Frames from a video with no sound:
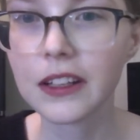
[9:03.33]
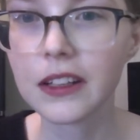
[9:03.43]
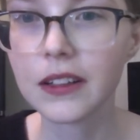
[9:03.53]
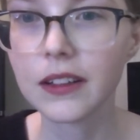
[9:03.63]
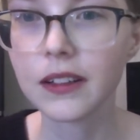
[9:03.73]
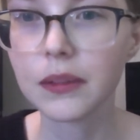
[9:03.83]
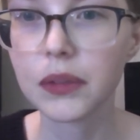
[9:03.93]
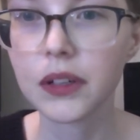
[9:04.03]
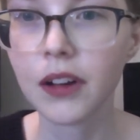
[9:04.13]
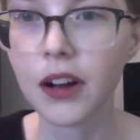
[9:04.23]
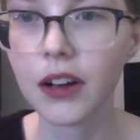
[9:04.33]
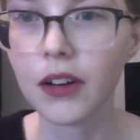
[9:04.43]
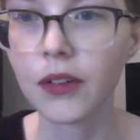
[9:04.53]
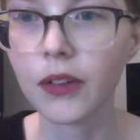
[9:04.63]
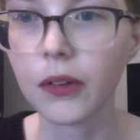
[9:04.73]
he wrote
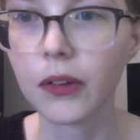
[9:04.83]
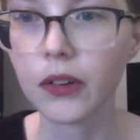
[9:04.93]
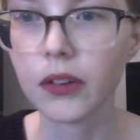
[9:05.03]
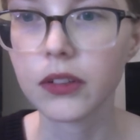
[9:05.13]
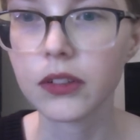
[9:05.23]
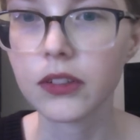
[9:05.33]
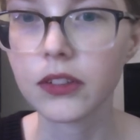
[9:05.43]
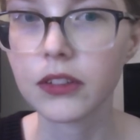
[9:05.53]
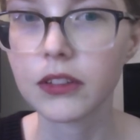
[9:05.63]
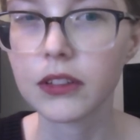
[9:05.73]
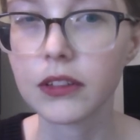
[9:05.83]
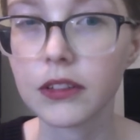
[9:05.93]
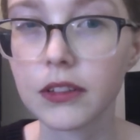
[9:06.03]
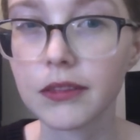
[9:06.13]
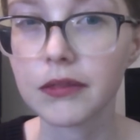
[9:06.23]
whatever here, but not
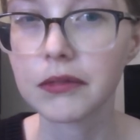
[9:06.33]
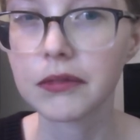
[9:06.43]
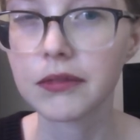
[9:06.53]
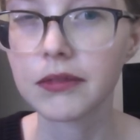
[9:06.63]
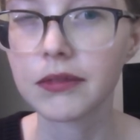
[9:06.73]
earlier.